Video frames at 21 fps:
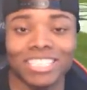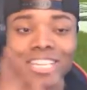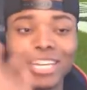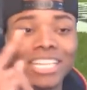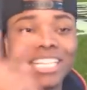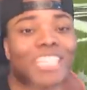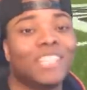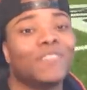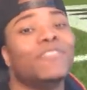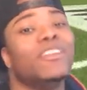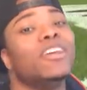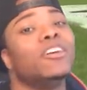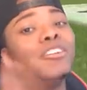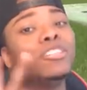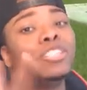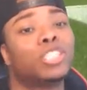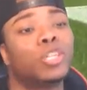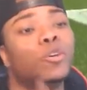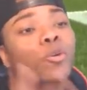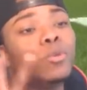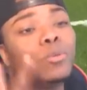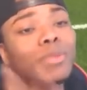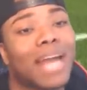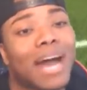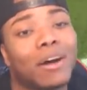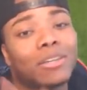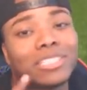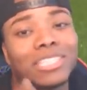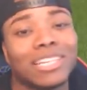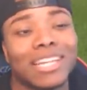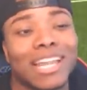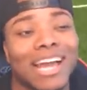Let's try to get the video to
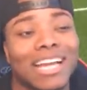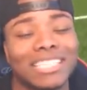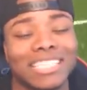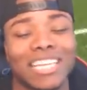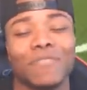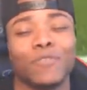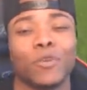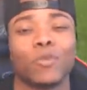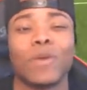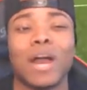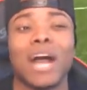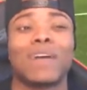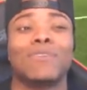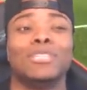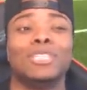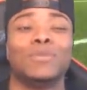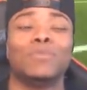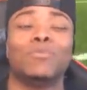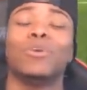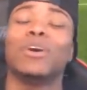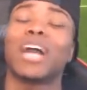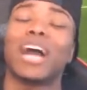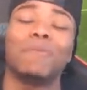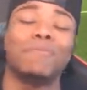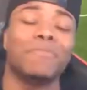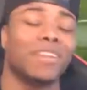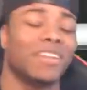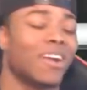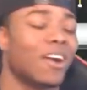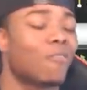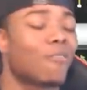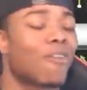2,000 likes. If you rock with your boy, how
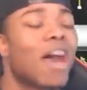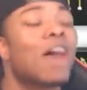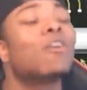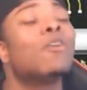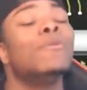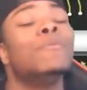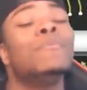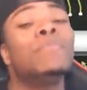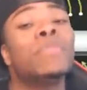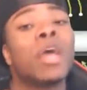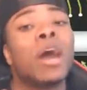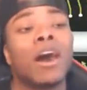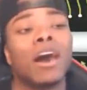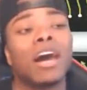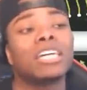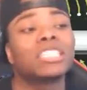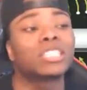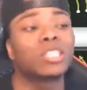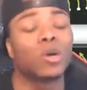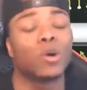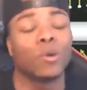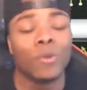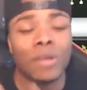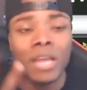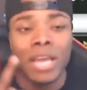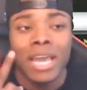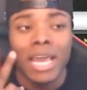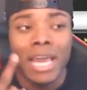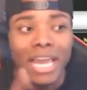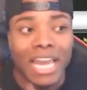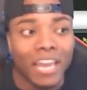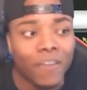many y'all rock with me? Also,
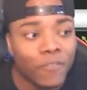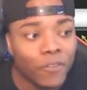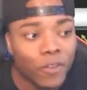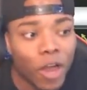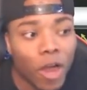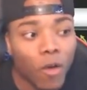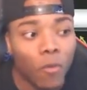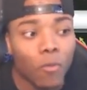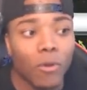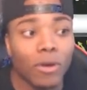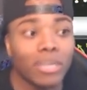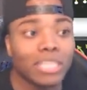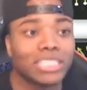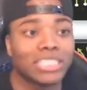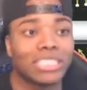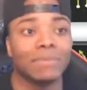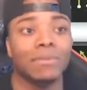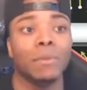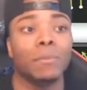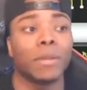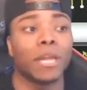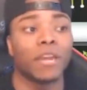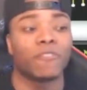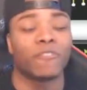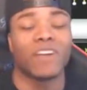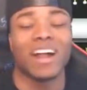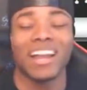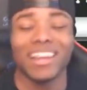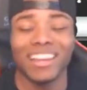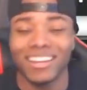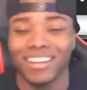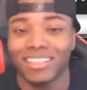if y'all want to see me play
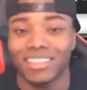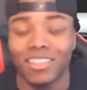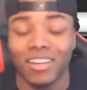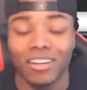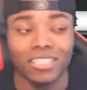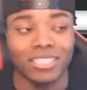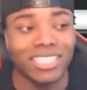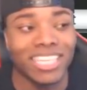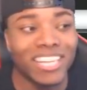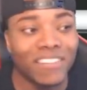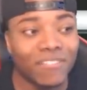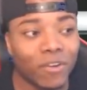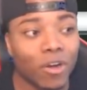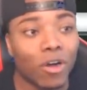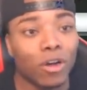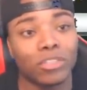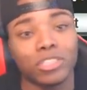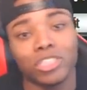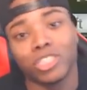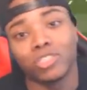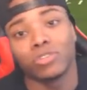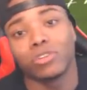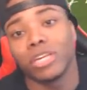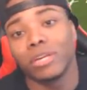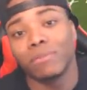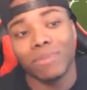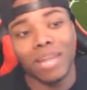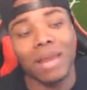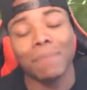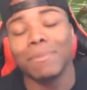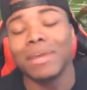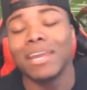Friday the 13th on stream,
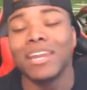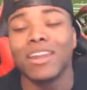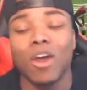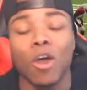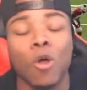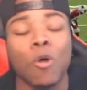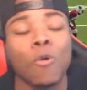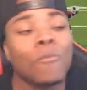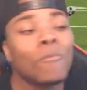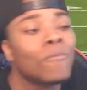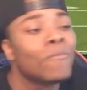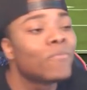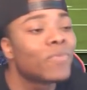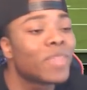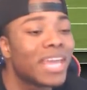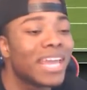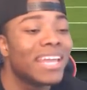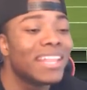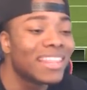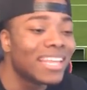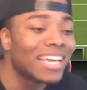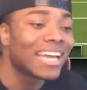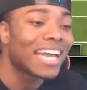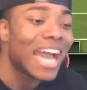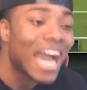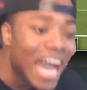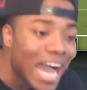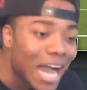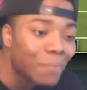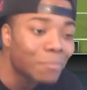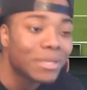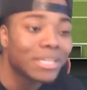let me know in the
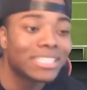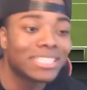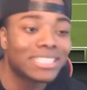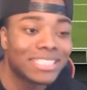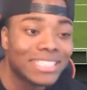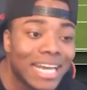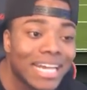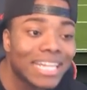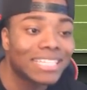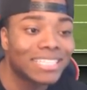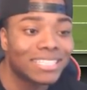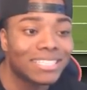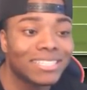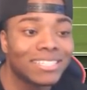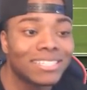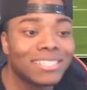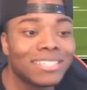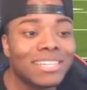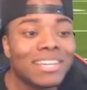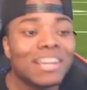comment section.